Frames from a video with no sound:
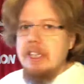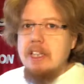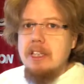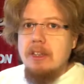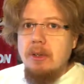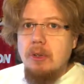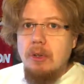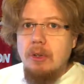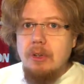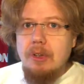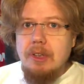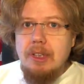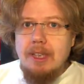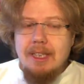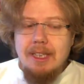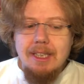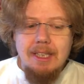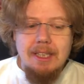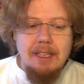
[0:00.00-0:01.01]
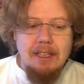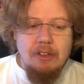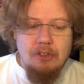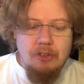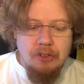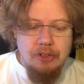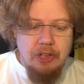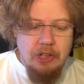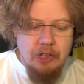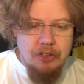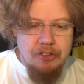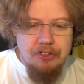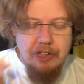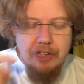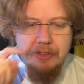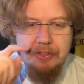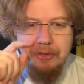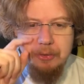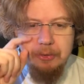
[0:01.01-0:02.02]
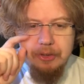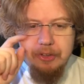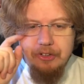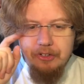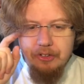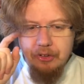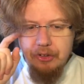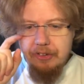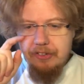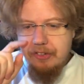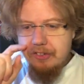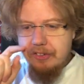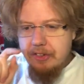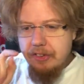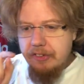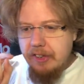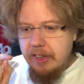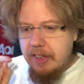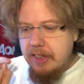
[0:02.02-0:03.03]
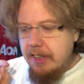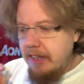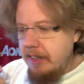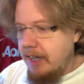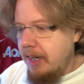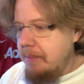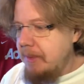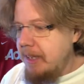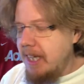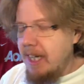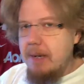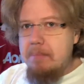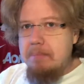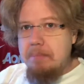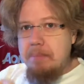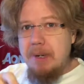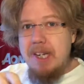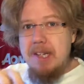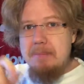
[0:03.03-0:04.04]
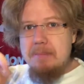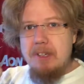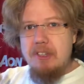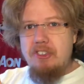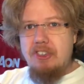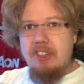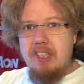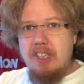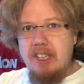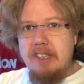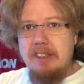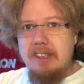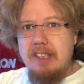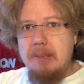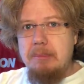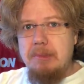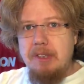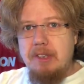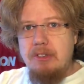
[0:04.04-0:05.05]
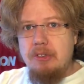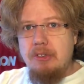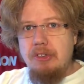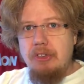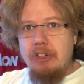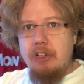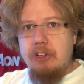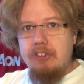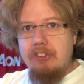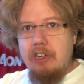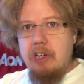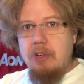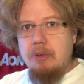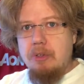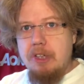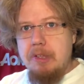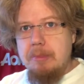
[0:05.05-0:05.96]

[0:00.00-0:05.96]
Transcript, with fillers: go chronologically through the jerseys not i mean i pretty much got them in chronological order